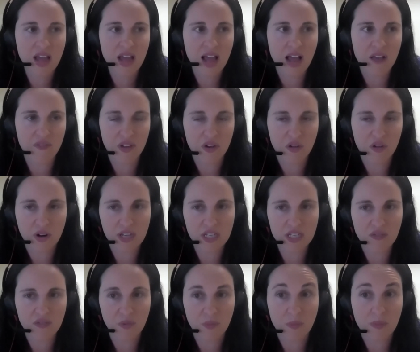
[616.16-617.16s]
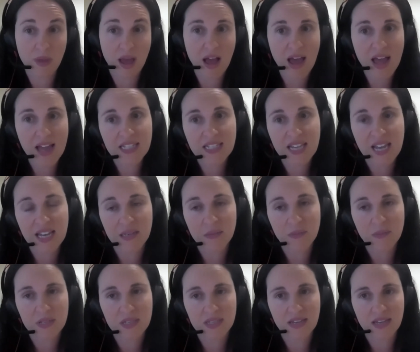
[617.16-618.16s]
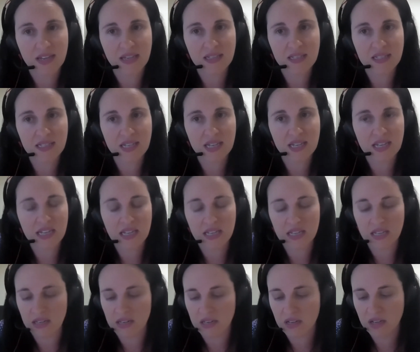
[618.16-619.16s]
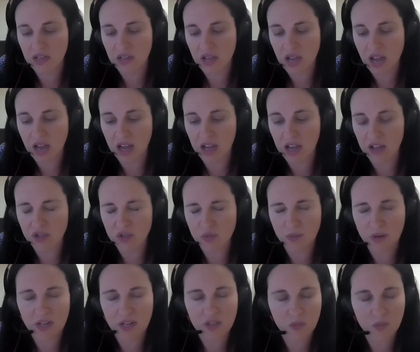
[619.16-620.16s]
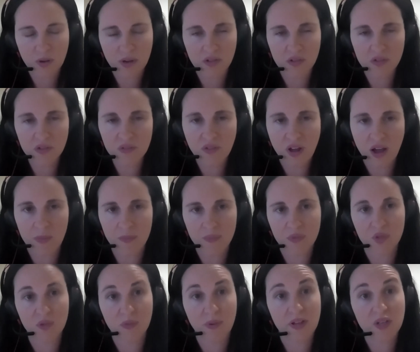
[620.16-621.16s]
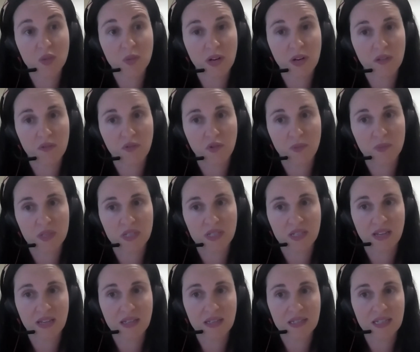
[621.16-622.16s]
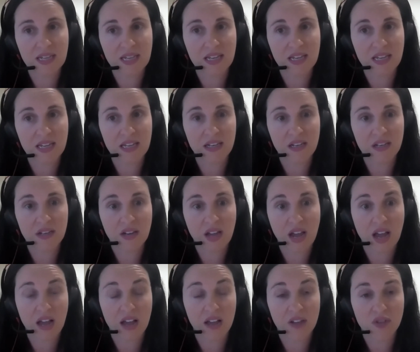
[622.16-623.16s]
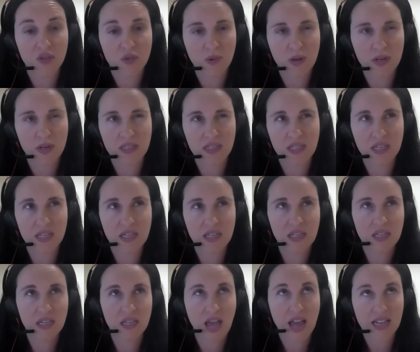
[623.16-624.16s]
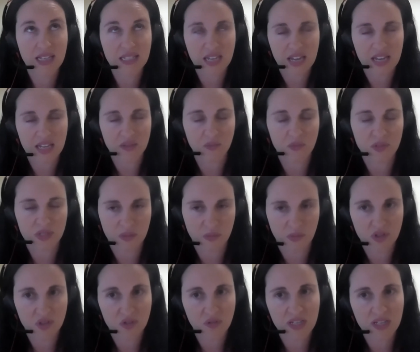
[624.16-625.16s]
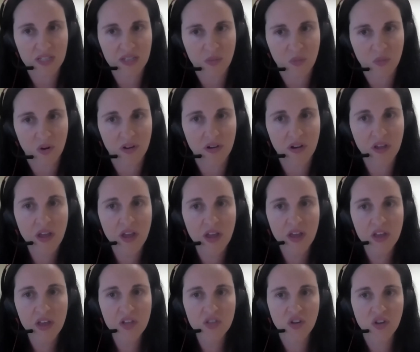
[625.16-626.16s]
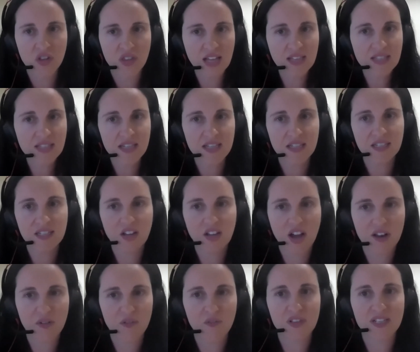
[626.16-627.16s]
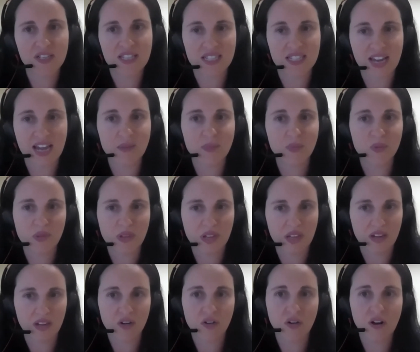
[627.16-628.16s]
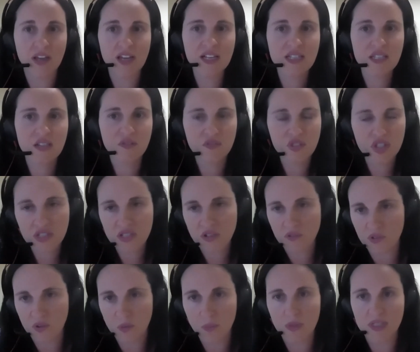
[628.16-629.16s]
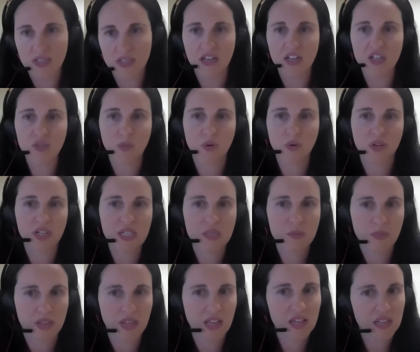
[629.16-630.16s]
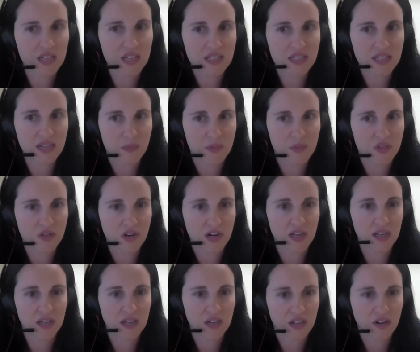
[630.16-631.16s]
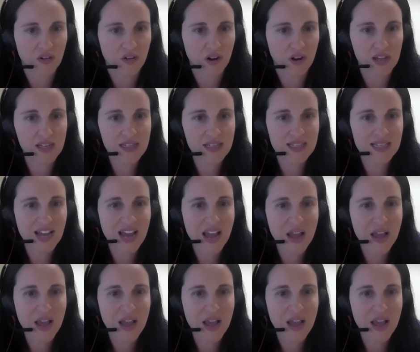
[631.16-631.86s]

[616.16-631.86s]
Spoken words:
have increased from about 18% in 2012 up to about 24% in 2018 was the most recent one. So that's a kind of a stable increase of just a few percentage points, but that is demonstrating an increase.